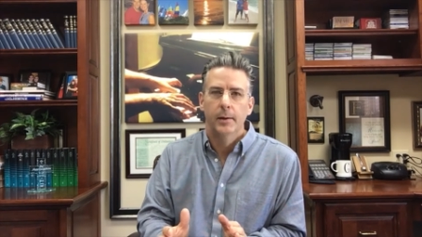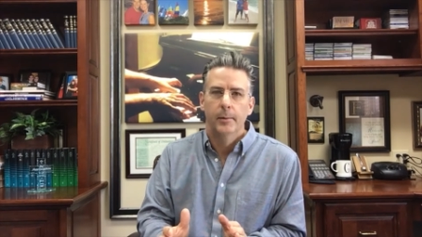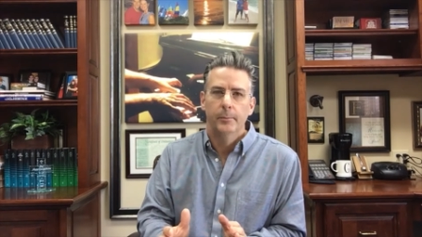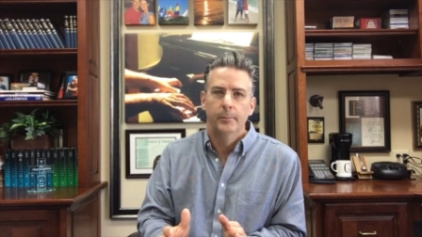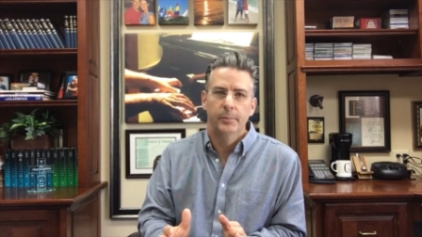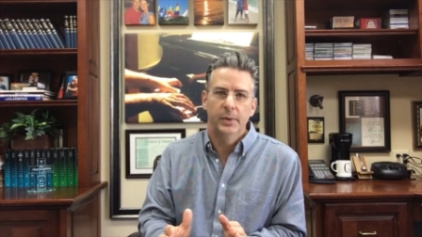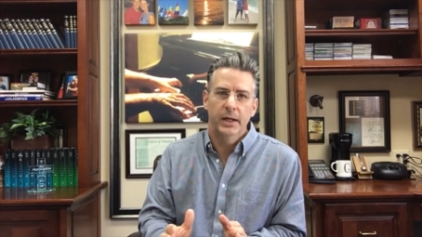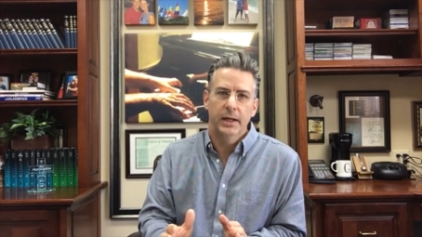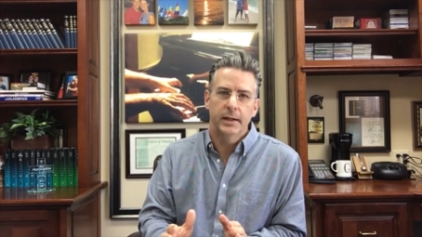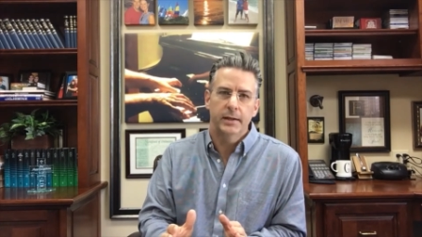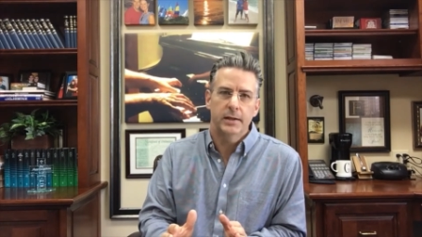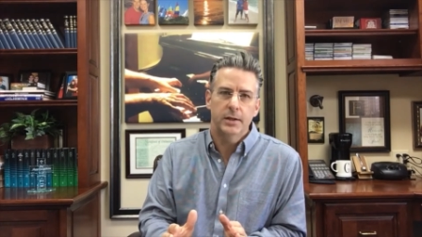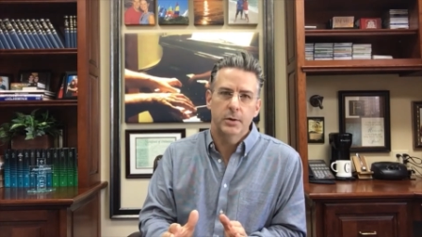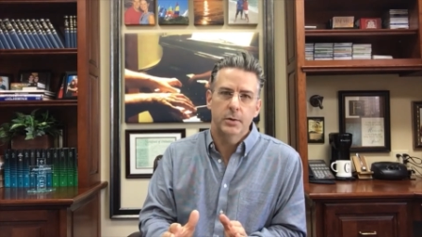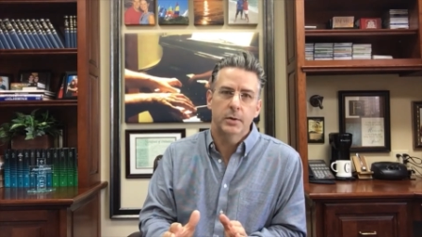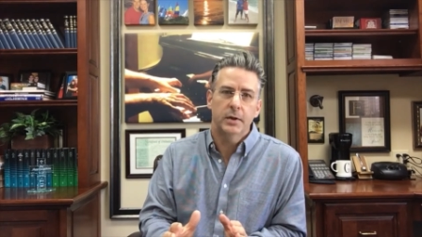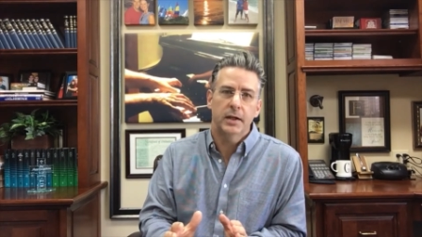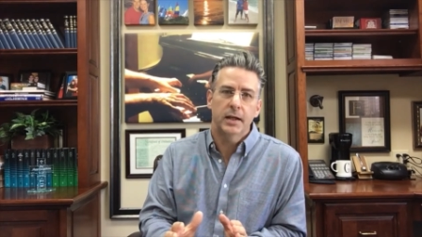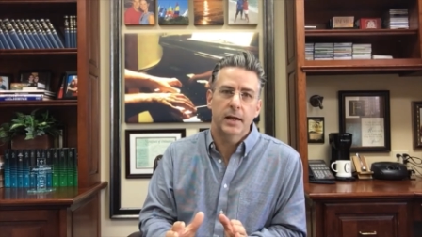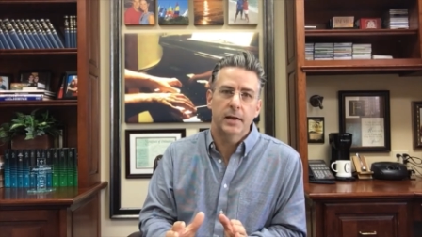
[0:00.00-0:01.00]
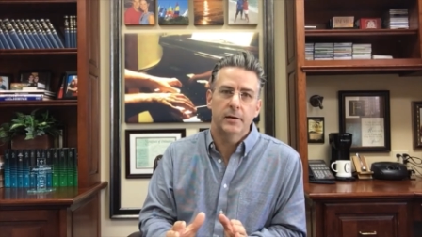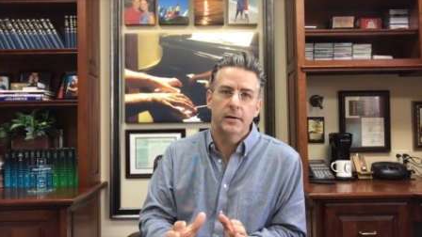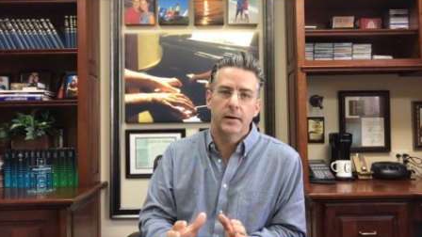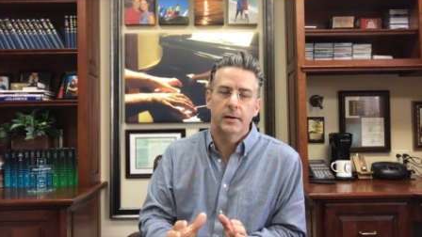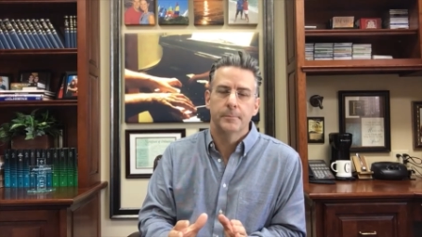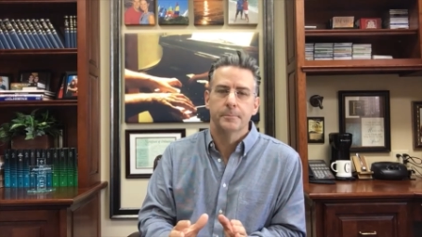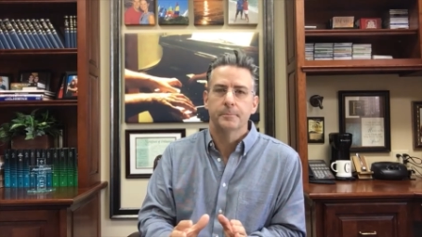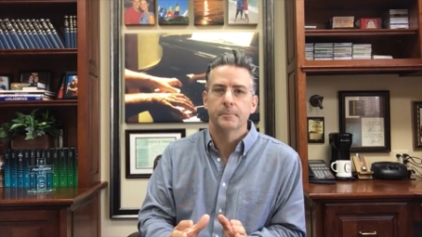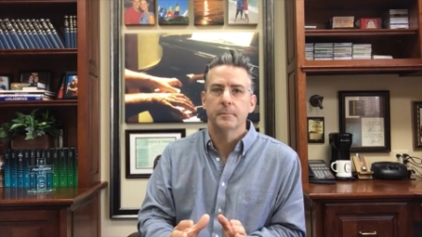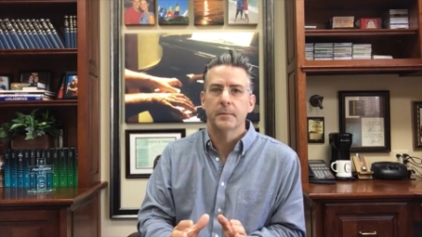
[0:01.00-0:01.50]
But you can
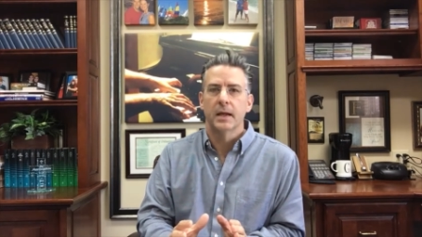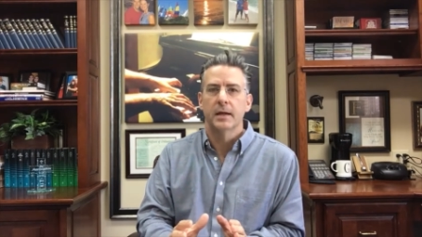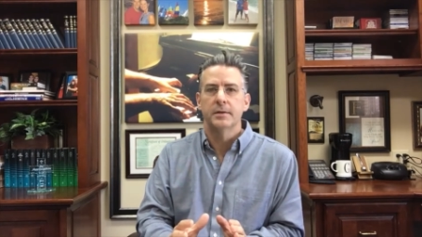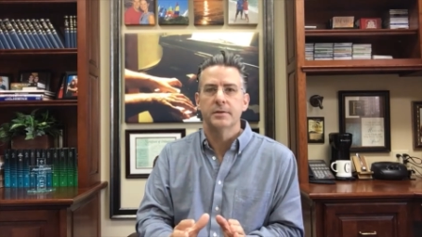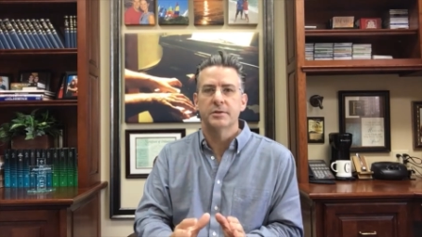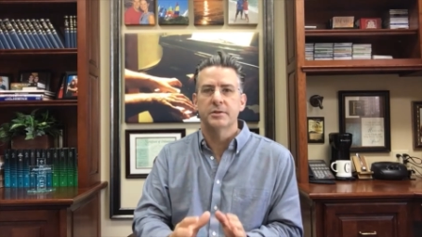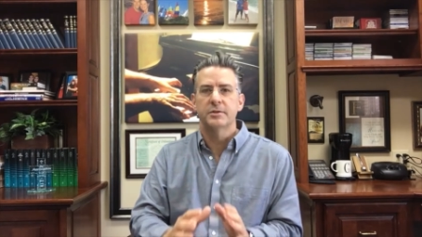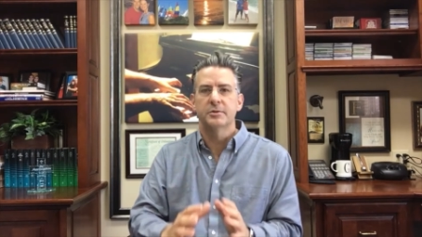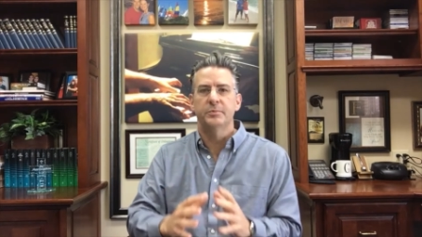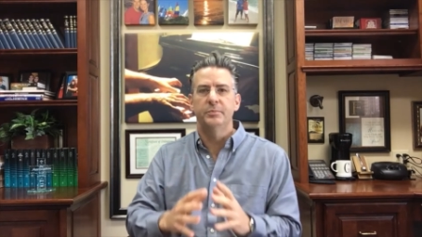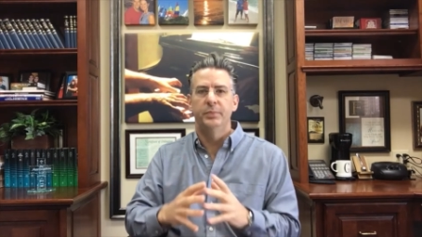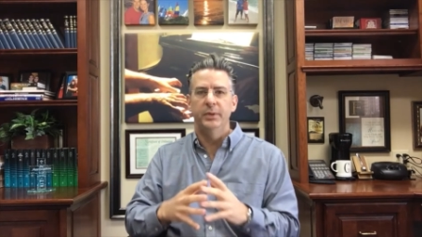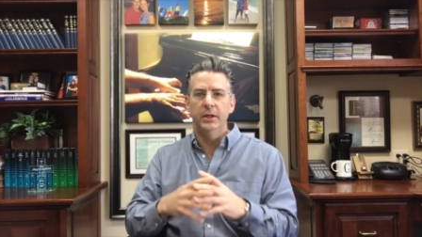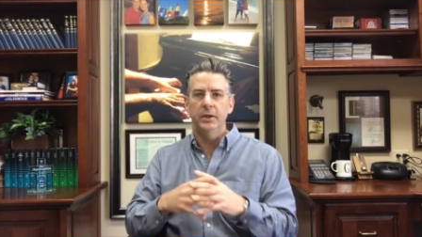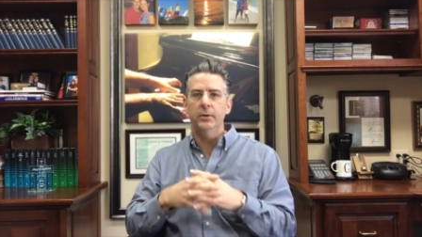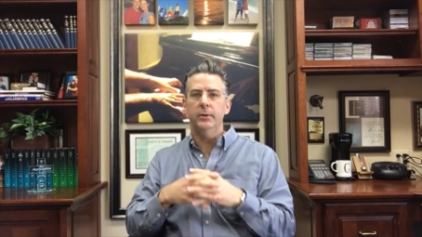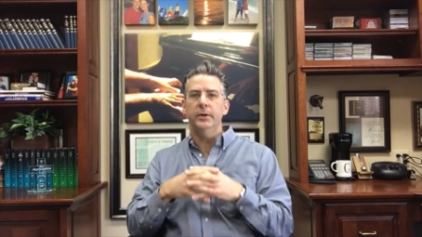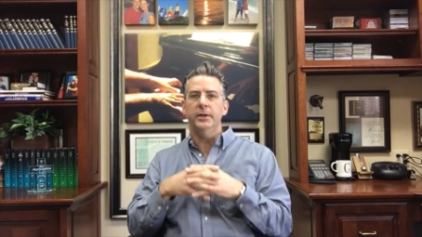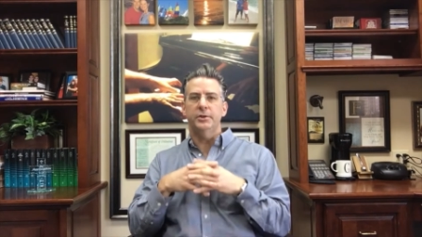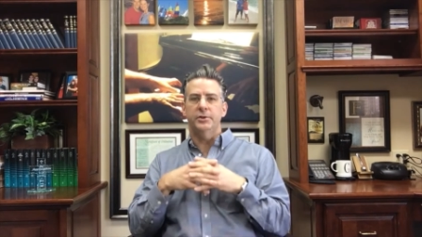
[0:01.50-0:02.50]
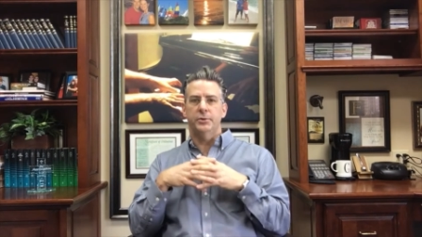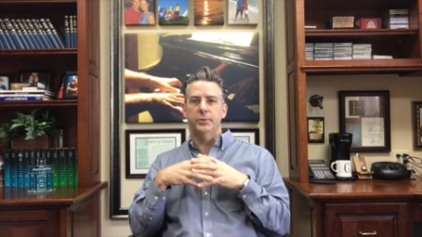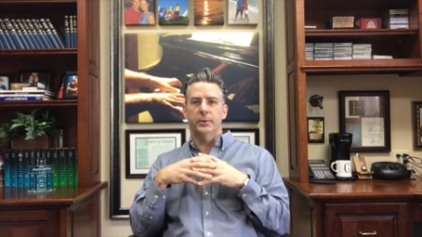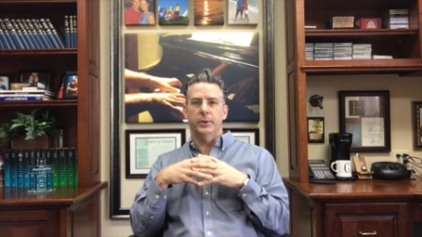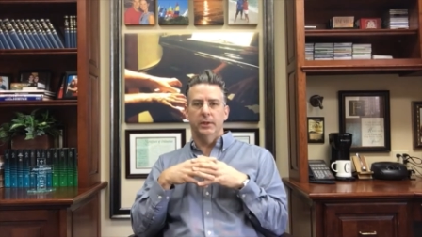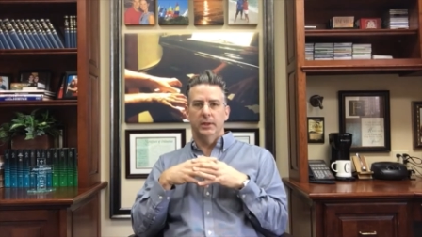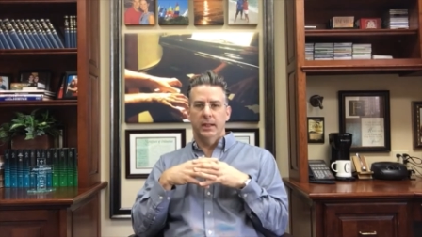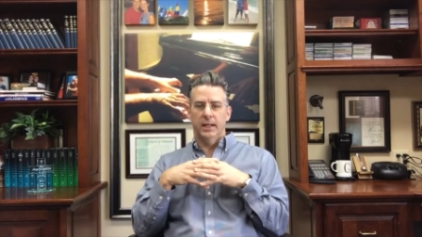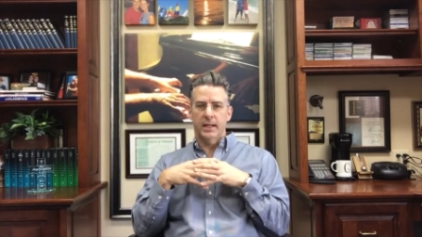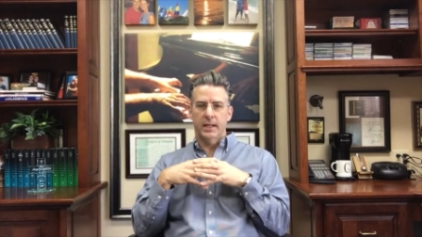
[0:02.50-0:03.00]

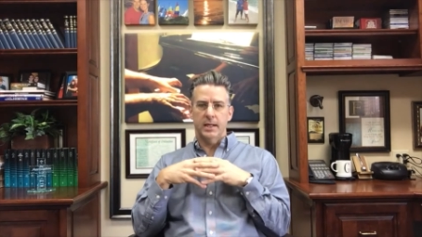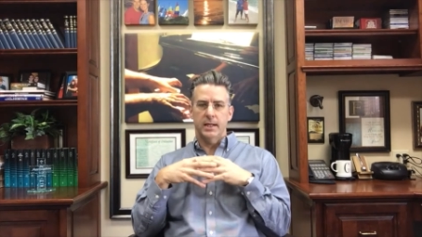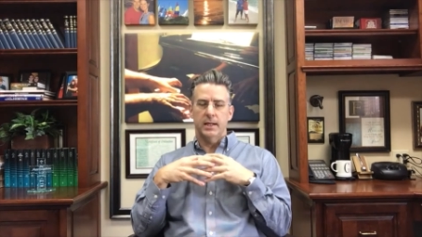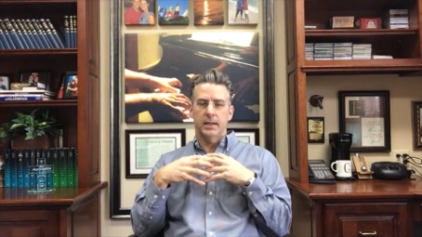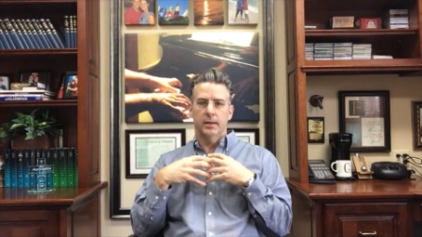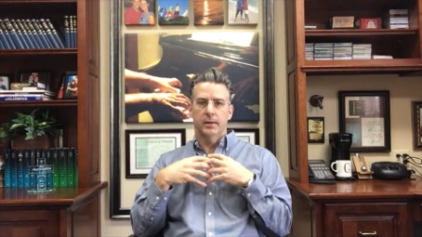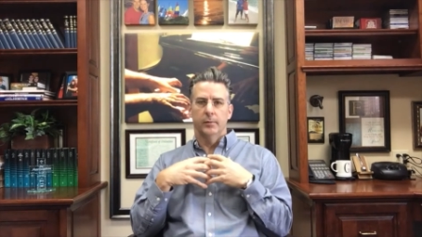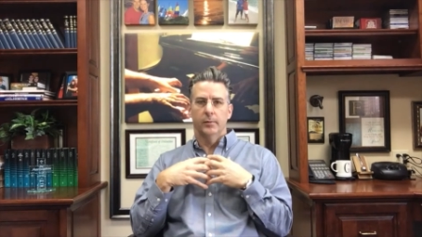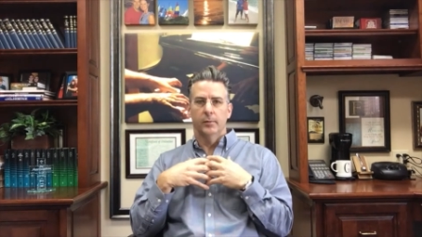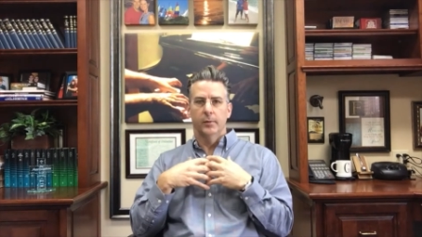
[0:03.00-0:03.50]
spiritually